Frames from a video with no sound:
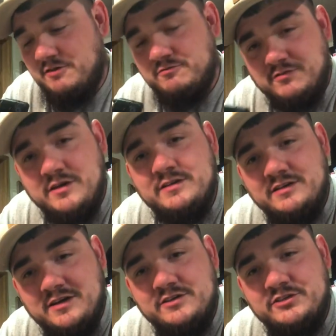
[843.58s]
fun
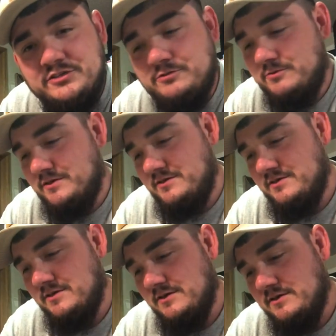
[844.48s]
gun to shoot with.
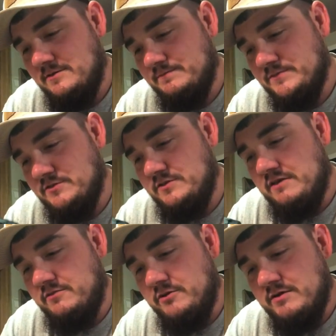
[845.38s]
So
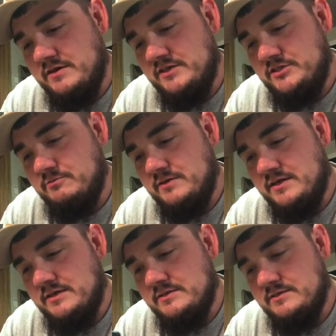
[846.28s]
definitely go out and get you one,
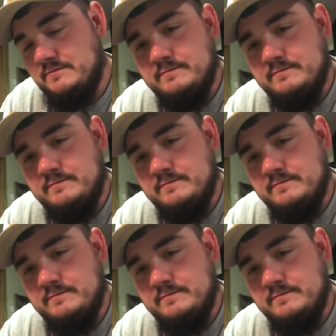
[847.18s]
guys.